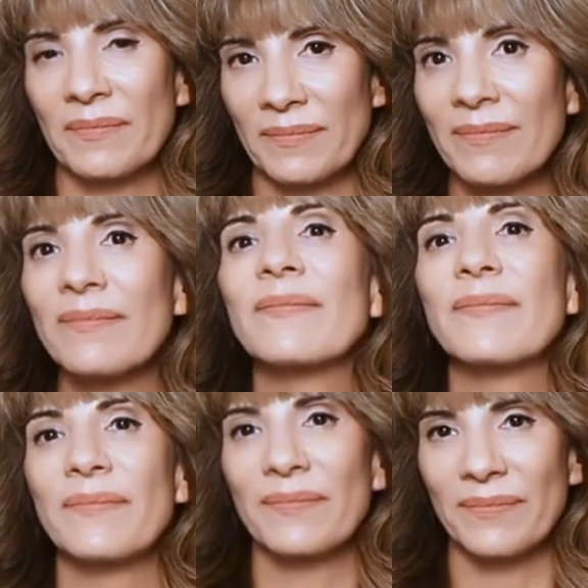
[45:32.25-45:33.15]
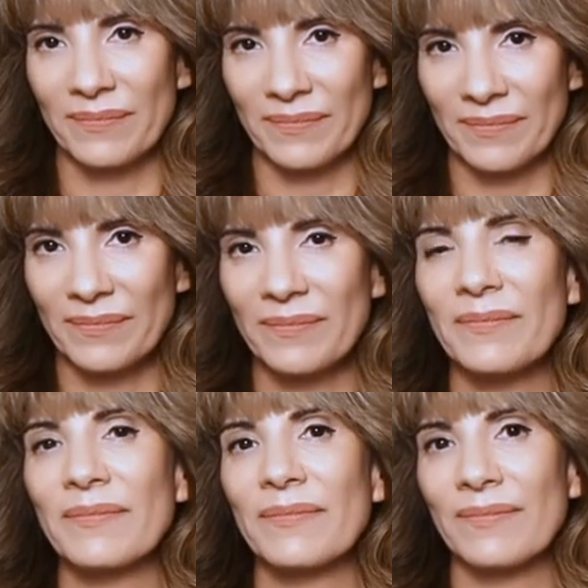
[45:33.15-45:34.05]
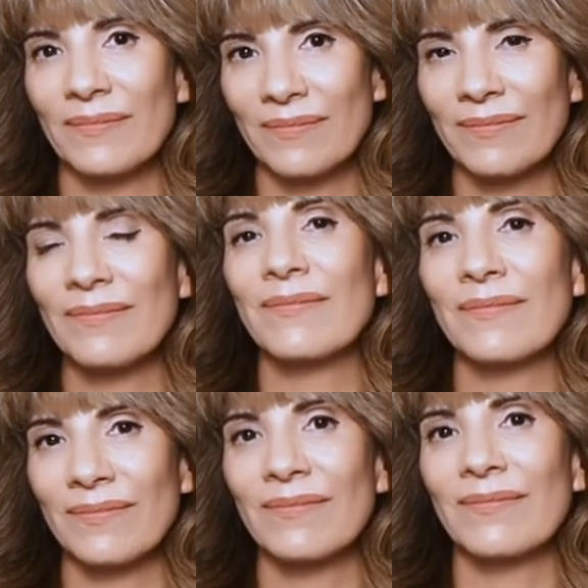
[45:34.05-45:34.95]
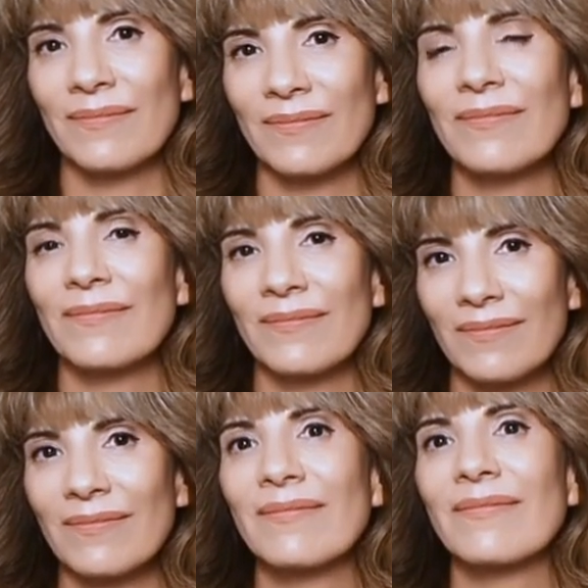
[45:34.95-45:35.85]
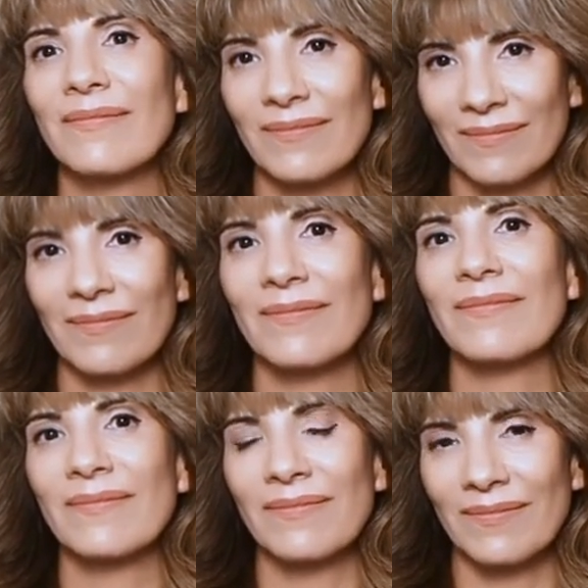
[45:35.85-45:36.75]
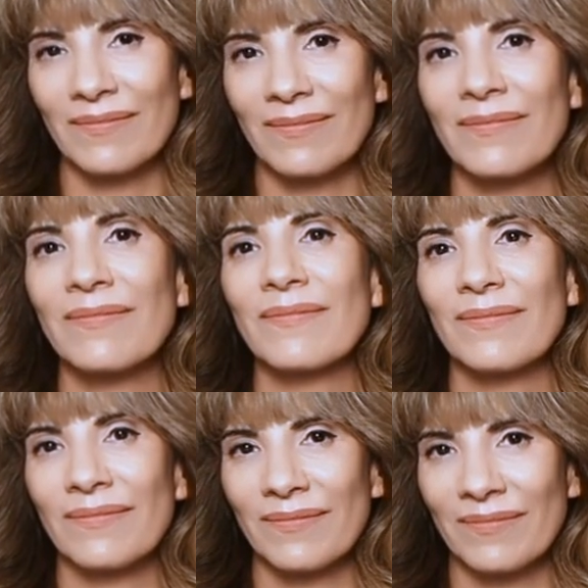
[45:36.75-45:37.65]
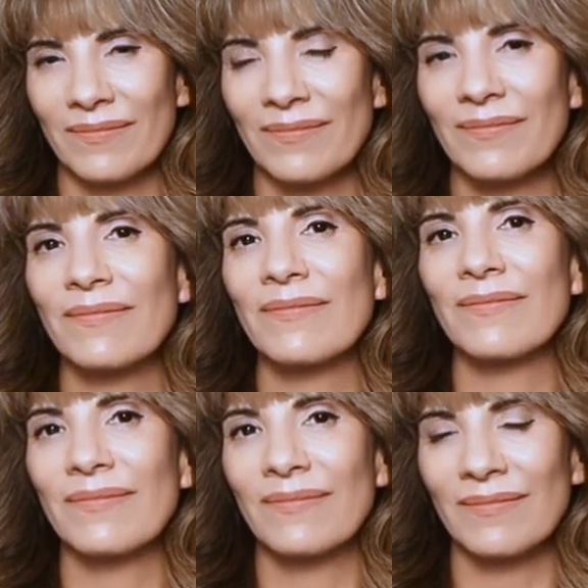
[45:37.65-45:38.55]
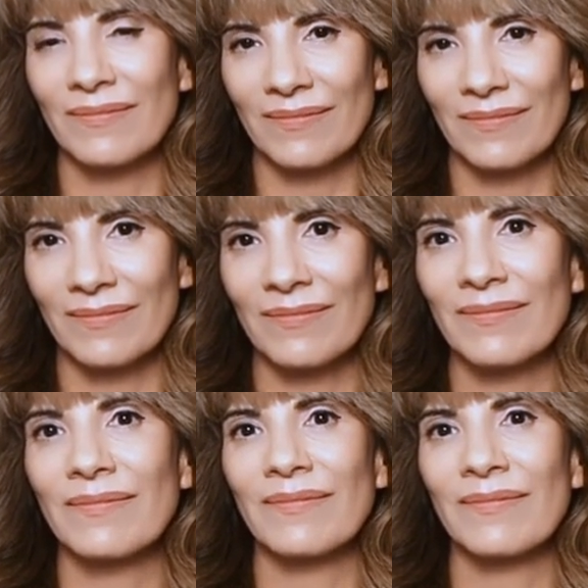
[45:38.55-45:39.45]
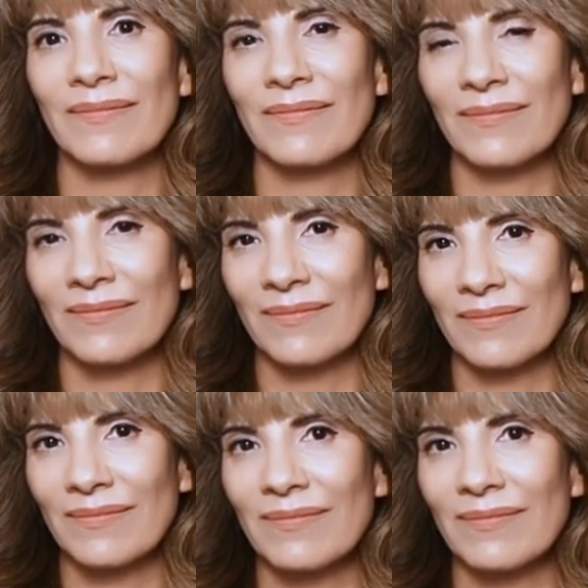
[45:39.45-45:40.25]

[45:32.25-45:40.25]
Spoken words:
(not speaking)